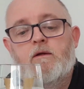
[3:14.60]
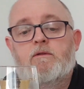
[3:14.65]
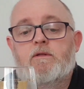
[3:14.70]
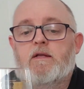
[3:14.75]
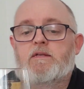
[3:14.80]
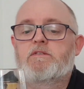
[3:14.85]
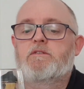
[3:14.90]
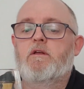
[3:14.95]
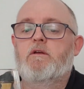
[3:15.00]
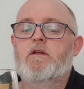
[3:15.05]

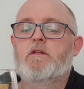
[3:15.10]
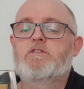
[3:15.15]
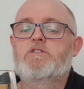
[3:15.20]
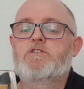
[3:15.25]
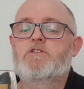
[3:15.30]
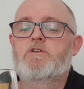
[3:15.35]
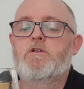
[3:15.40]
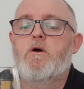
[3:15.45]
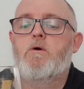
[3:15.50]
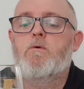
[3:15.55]
That's, the, that's
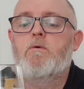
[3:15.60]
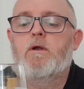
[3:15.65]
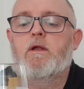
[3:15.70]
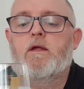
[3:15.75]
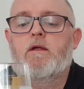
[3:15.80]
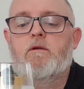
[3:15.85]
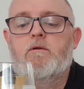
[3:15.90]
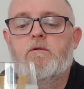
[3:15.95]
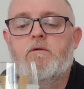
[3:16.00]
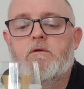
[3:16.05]

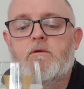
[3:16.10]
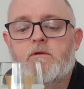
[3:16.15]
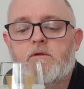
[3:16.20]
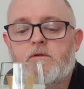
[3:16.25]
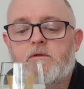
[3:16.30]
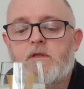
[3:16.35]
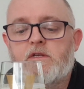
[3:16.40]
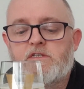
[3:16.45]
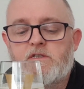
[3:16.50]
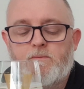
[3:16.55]
slowly
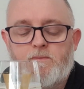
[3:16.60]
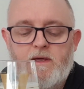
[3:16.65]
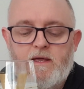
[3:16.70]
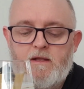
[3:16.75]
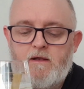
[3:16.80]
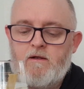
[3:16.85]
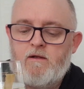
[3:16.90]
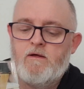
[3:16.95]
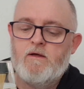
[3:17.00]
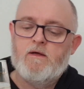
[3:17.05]

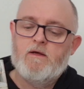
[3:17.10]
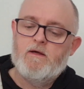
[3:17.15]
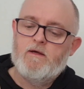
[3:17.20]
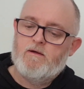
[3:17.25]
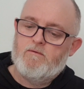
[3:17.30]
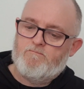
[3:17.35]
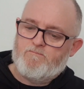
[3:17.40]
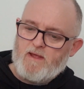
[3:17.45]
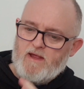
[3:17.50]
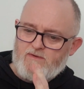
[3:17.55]
disappearing.
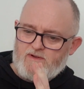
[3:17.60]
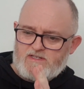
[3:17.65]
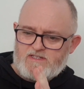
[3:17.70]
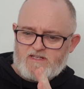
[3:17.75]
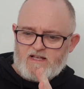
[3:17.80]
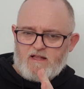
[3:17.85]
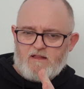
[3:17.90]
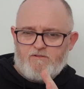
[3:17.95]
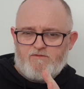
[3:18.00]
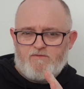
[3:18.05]
Beer
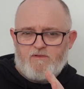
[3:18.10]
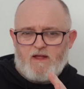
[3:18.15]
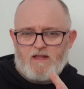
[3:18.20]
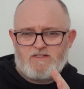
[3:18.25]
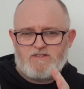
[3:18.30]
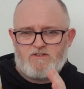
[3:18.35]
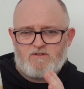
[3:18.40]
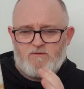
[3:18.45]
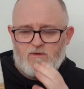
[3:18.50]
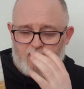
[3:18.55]
itself,
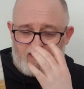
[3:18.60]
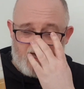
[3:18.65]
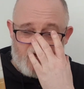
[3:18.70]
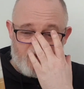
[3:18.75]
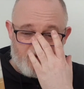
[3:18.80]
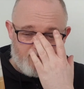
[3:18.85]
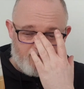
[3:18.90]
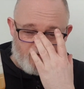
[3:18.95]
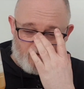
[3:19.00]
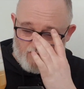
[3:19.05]
that's again
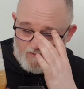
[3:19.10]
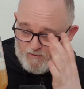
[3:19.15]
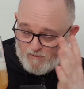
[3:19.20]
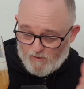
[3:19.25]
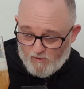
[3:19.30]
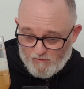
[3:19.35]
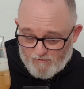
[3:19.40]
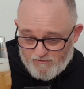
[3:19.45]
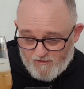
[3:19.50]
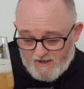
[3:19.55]
a
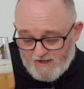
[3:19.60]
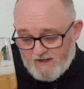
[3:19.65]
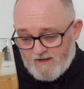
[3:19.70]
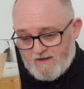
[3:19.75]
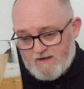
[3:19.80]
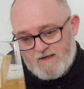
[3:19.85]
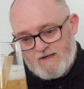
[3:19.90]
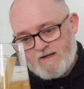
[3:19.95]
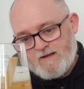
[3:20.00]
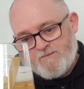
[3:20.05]
lovely
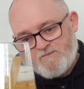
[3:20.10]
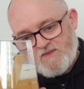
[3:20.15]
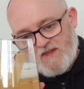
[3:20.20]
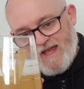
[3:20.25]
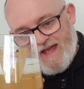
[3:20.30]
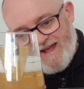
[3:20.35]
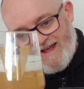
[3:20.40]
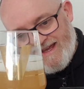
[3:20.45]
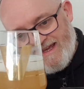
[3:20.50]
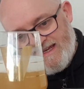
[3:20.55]

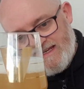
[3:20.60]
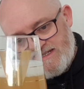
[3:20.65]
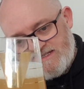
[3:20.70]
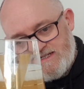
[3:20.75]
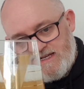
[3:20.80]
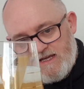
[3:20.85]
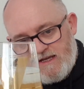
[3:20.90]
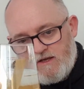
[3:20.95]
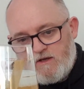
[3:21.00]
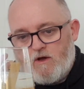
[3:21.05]

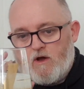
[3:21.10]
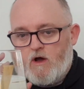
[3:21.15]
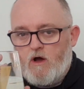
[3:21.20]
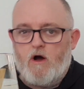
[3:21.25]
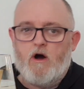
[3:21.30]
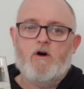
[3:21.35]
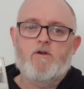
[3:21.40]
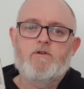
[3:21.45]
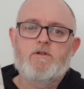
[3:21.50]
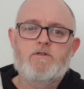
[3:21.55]
hazy
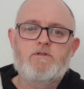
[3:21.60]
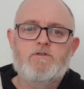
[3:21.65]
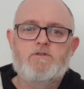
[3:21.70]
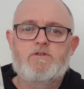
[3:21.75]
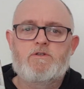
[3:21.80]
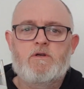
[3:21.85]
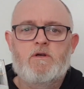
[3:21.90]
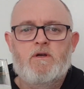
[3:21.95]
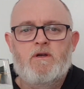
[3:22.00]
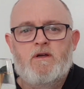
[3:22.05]

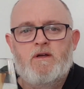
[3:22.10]
orange.